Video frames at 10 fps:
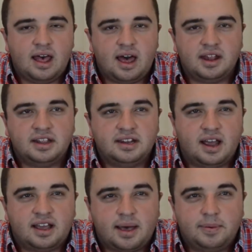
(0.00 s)

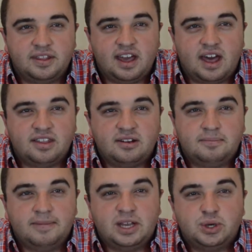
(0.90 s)
a couple of the other
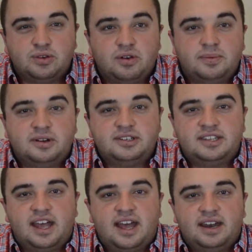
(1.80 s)
major
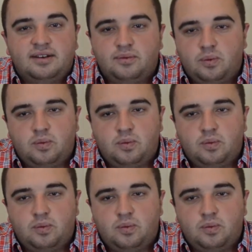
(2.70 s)
rumors that